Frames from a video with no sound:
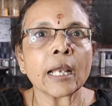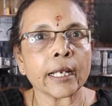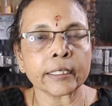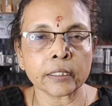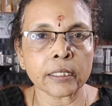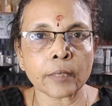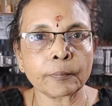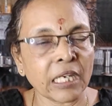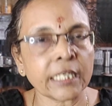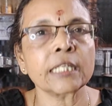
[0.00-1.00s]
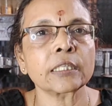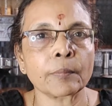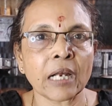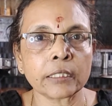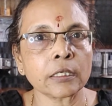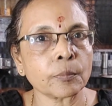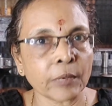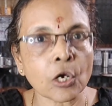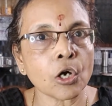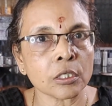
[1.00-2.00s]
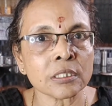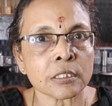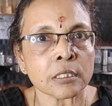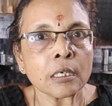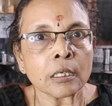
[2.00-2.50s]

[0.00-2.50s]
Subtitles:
and making the batter, because